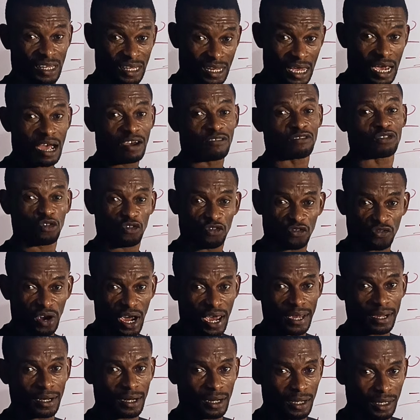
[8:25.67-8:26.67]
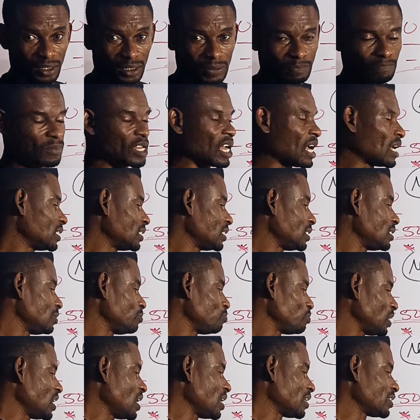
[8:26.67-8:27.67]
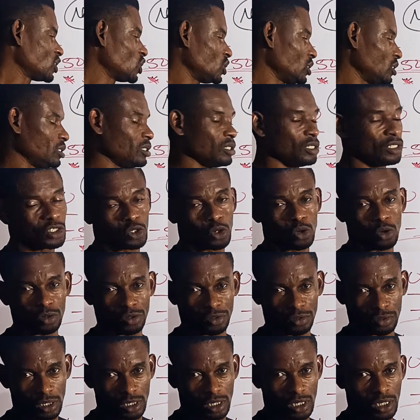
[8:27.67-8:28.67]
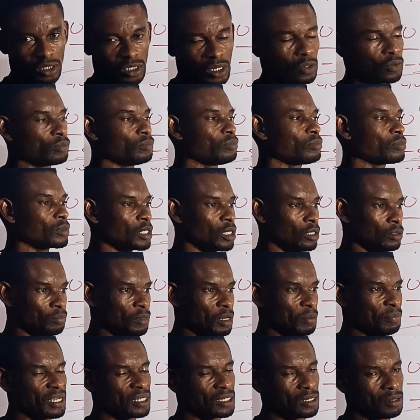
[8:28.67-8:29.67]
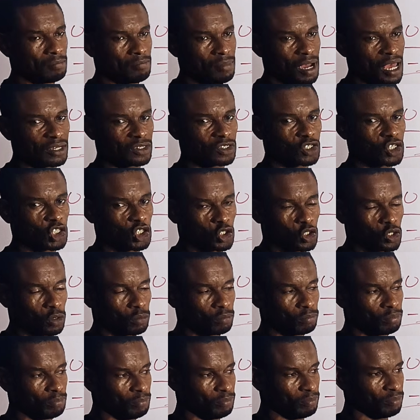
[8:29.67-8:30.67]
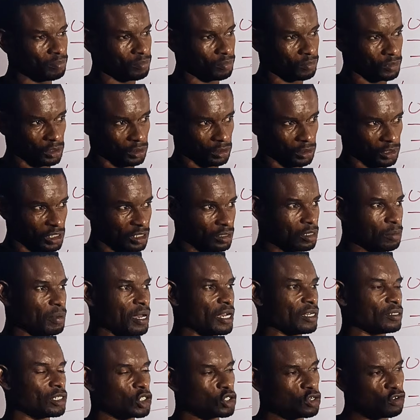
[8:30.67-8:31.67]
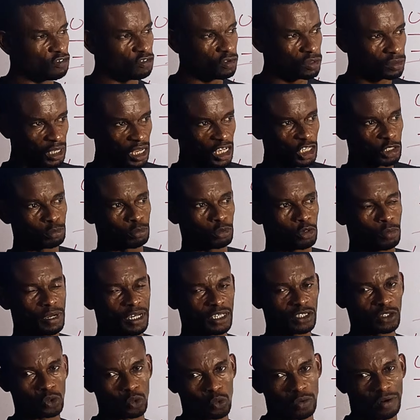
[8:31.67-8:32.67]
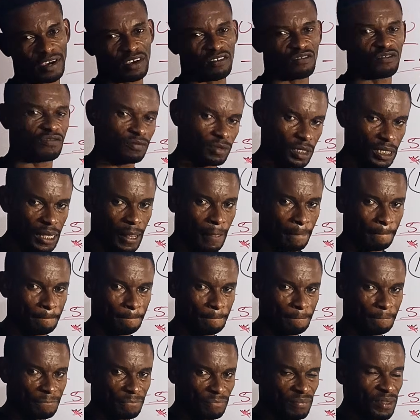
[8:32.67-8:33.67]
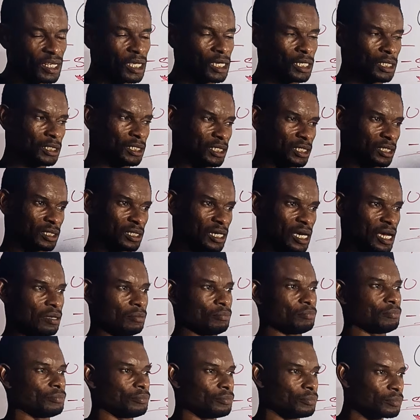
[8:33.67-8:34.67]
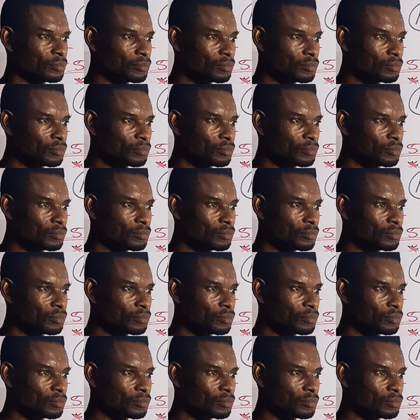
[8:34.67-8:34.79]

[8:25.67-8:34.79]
have to file late, and the penalty is 100K. Now, remember the migration from tax promise to ref, the time,